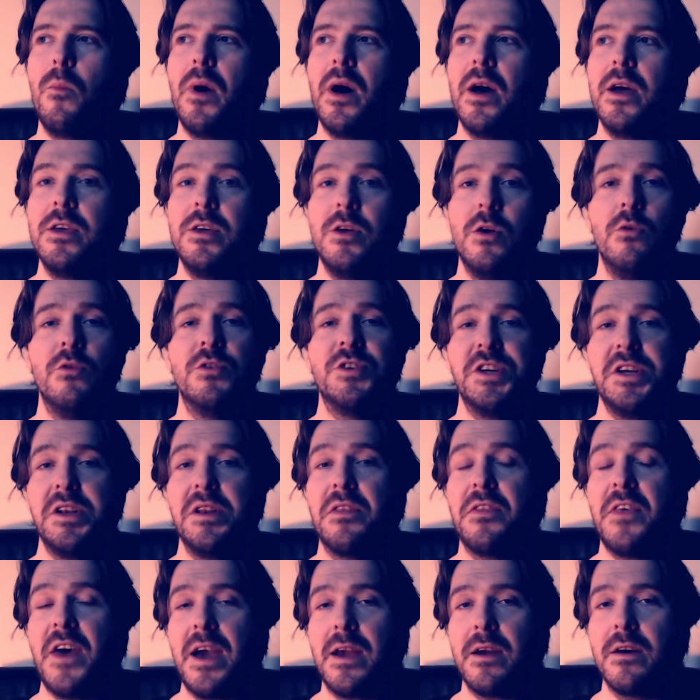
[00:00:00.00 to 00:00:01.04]
by Eugene
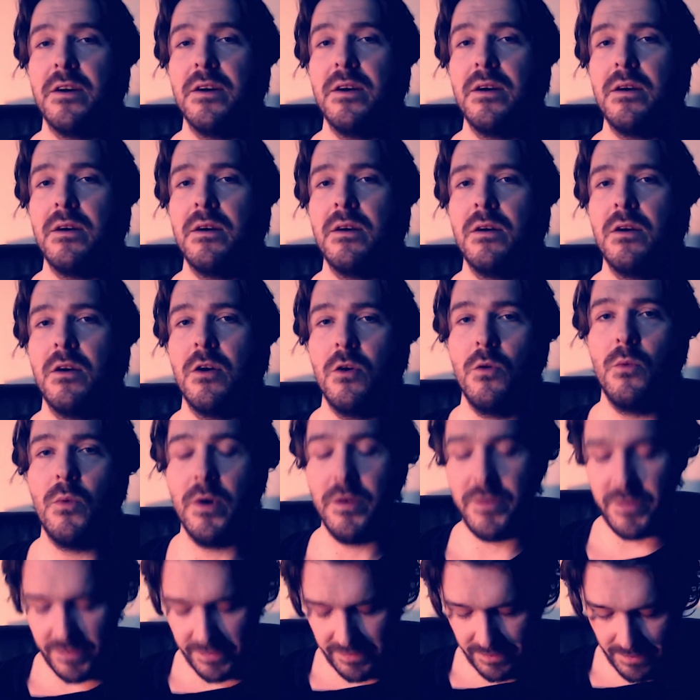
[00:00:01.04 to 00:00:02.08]
Thacker, who
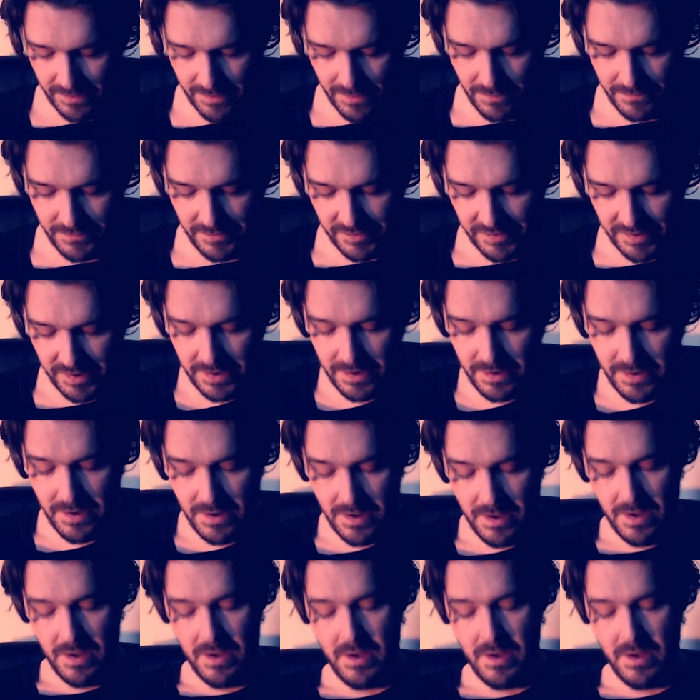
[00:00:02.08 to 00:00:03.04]
was obviously,